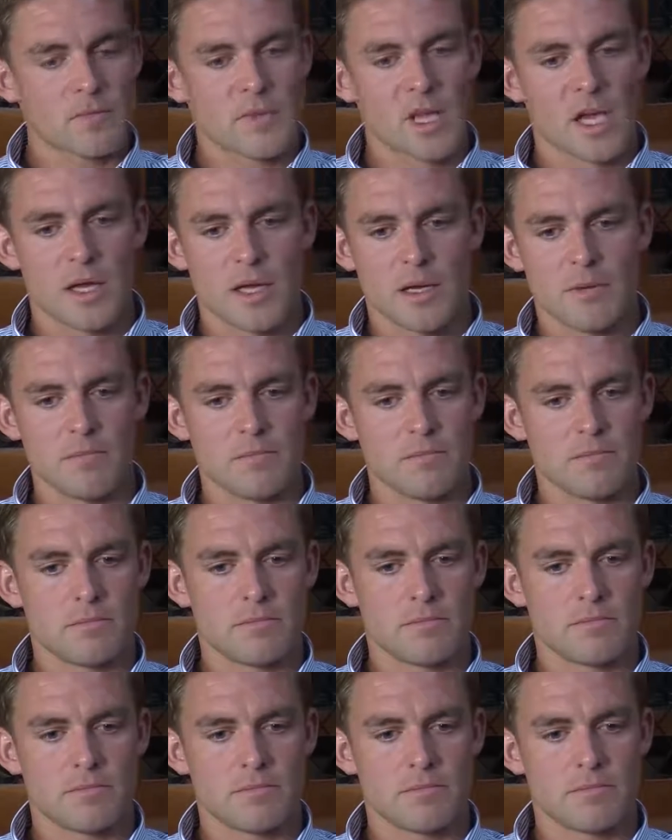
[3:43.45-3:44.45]

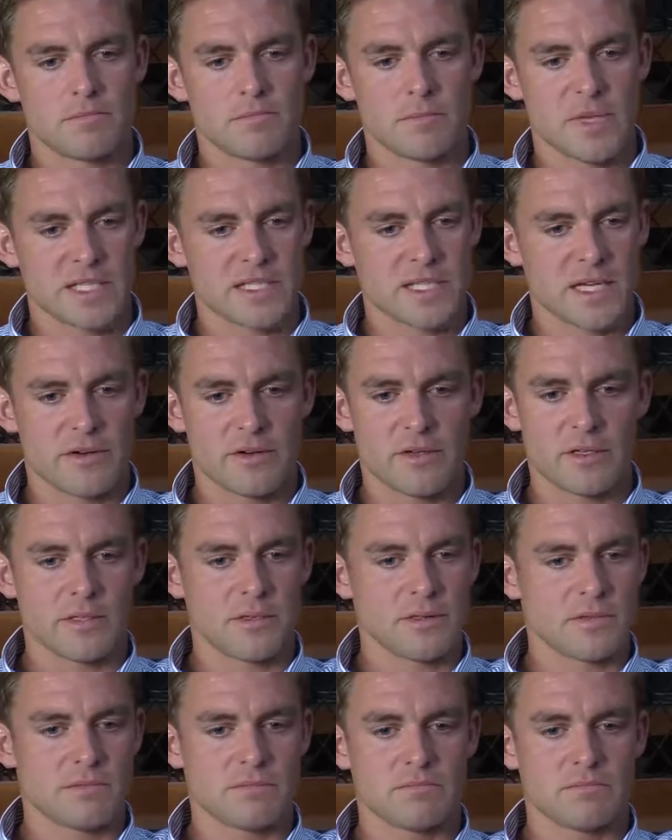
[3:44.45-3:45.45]
Matt Tarrant
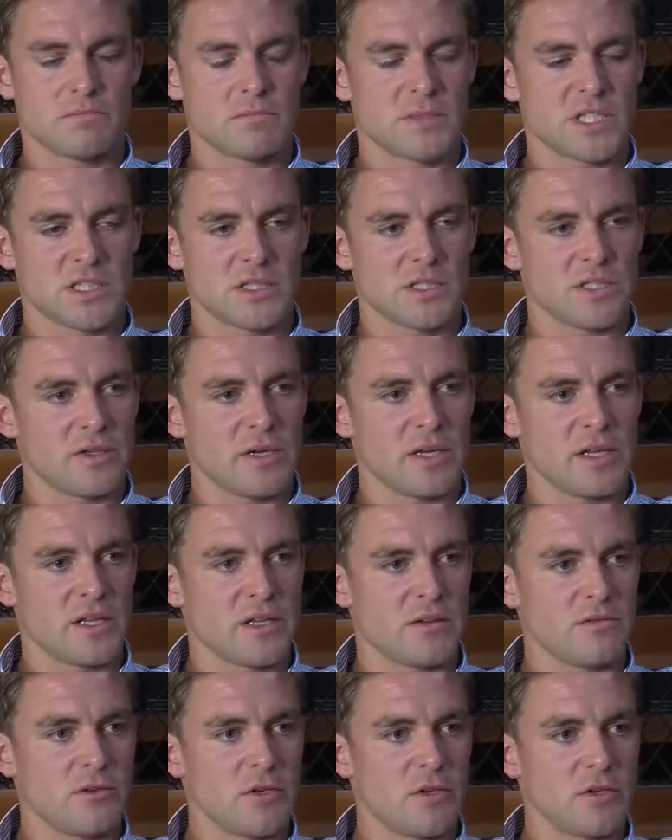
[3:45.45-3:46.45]
doesn't do
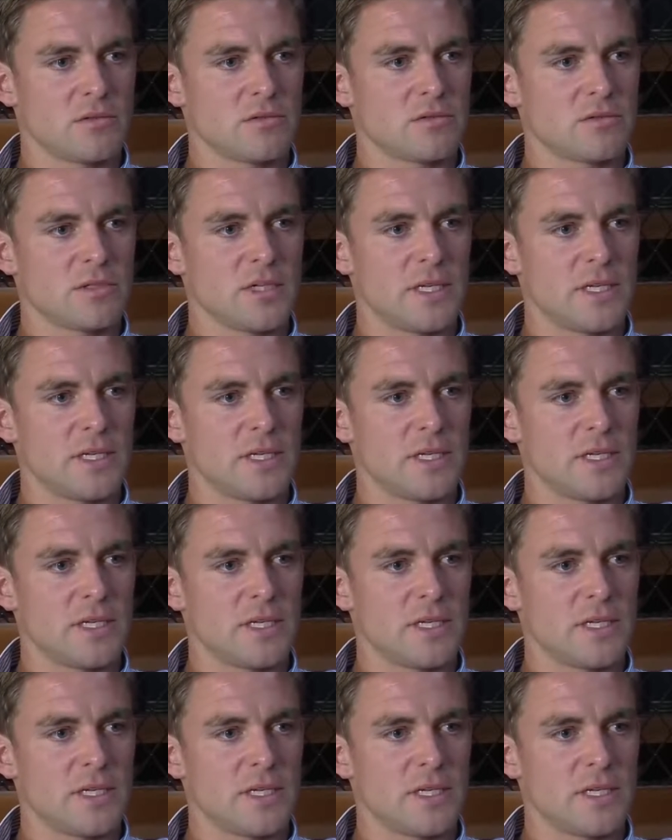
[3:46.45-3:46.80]
anything wrong.